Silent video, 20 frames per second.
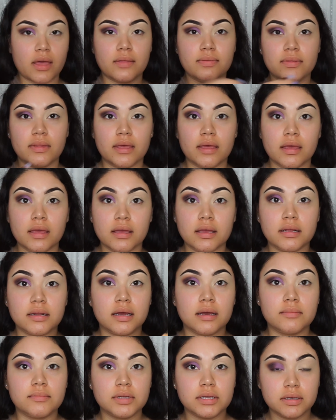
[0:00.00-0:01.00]
And then
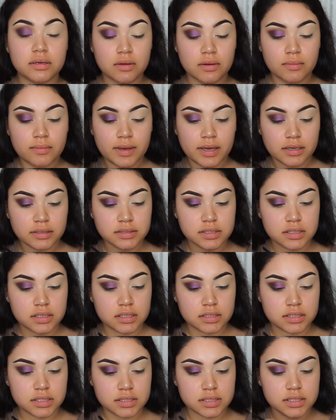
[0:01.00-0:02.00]
I'm going to go back to
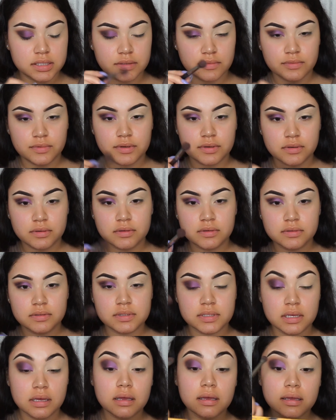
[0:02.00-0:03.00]
the Dusty Rose
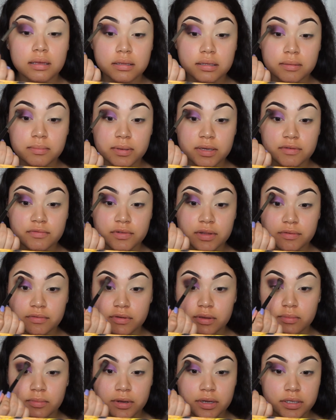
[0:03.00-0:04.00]
and the big
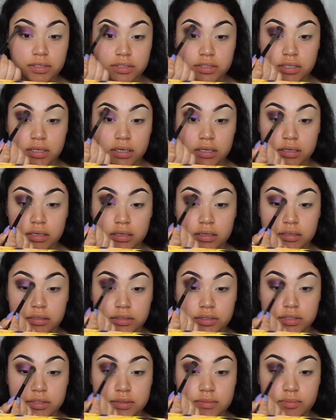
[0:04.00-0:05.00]
fluffy brush
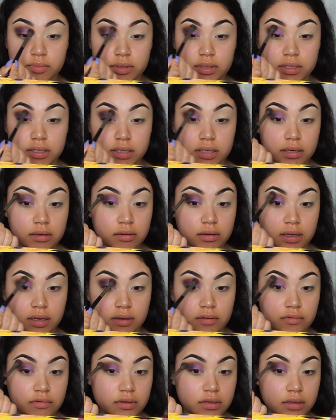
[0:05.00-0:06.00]
and just blend out
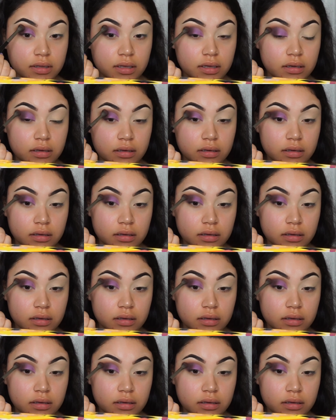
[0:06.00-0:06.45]
everything.